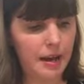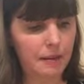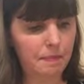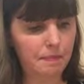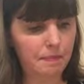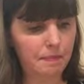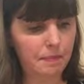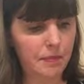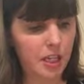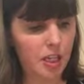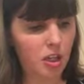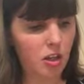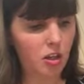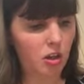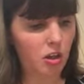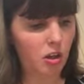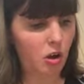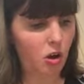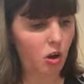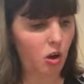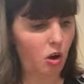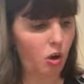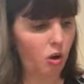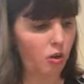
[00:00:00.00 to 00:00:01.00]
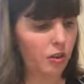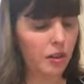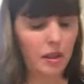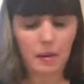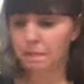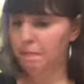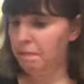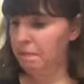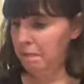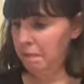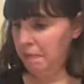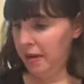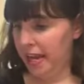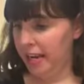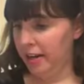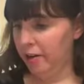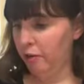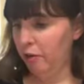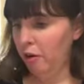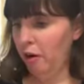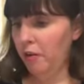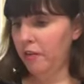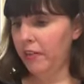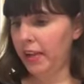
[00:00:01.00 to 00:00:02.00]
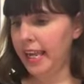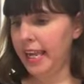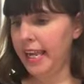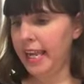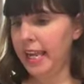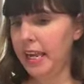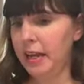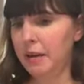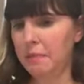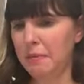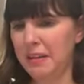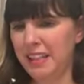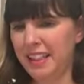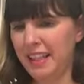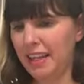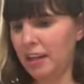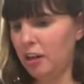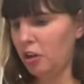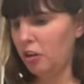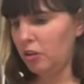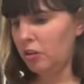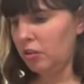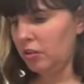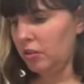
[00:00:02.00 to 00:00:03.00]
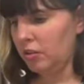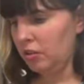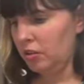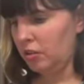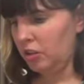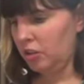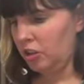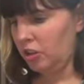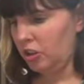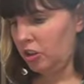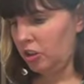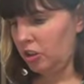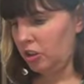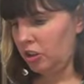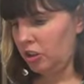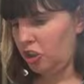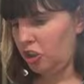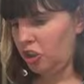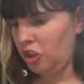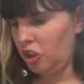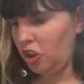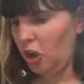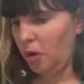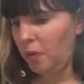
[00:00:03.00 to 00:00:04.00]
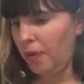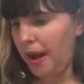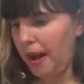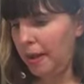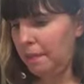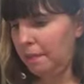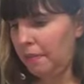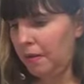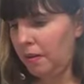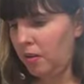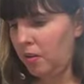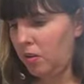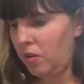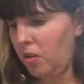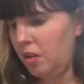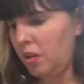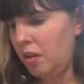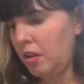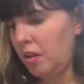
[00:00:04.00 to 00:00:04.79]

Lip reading: on the banner over here, but they don't show up.